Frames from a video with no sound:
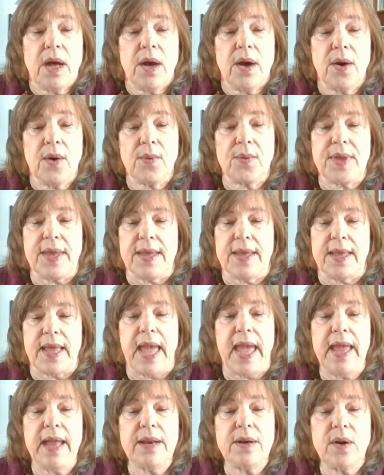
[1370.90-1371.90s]
Okay,
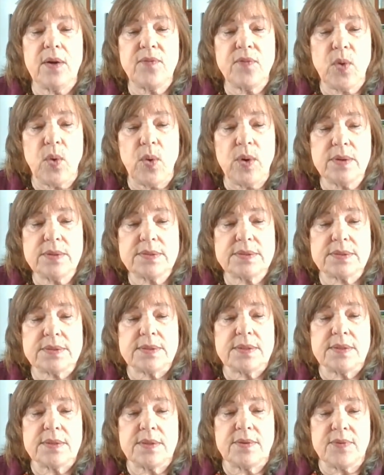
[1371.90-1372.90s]
and of course,
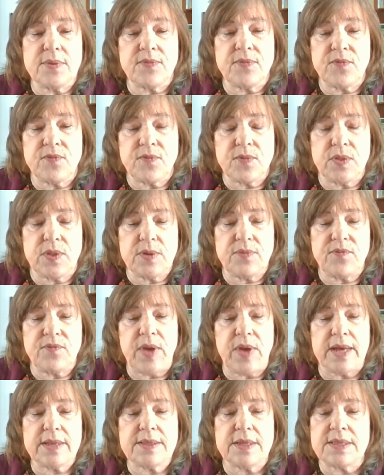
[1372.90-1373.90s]
the
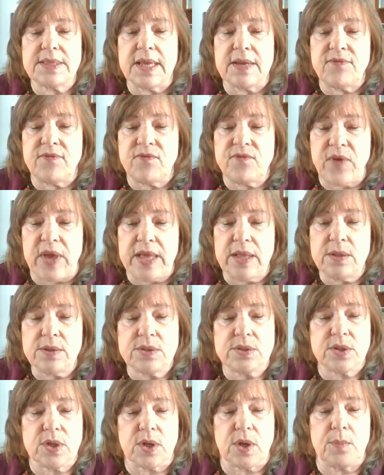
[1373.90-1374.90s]
fact that they failed
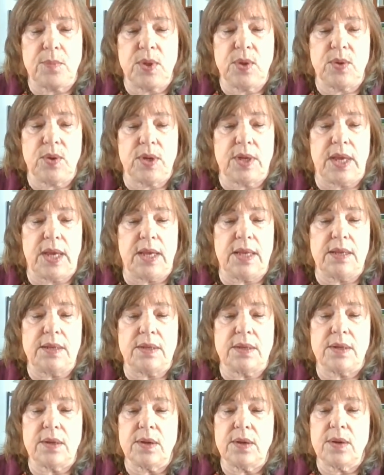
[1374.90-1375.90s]
to
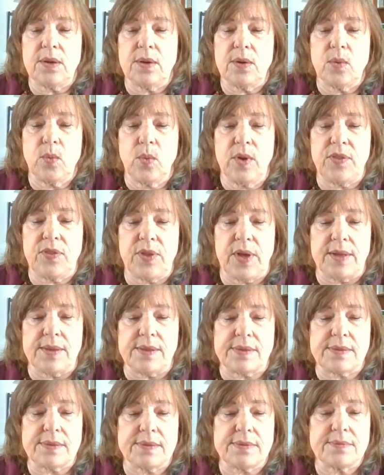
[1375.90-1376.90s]
communicate with
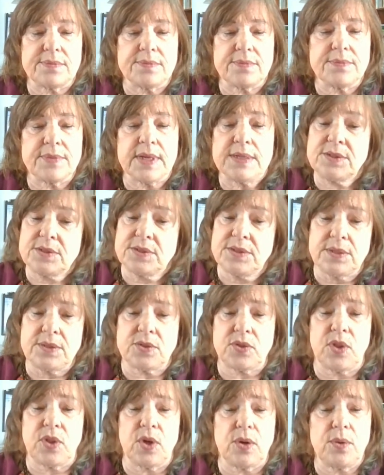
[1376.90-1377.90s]
us
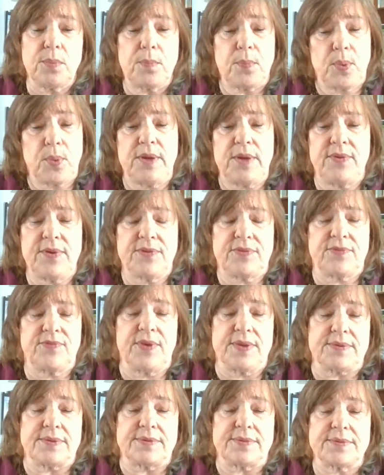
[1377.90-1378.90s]
since their previous
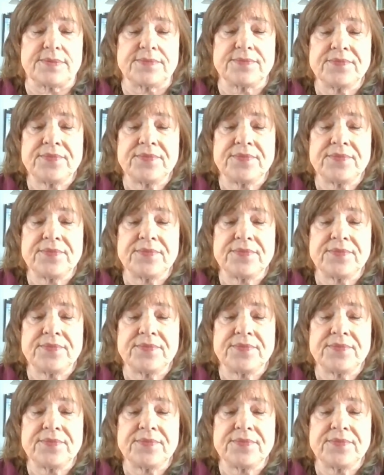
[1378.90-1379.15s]
visits.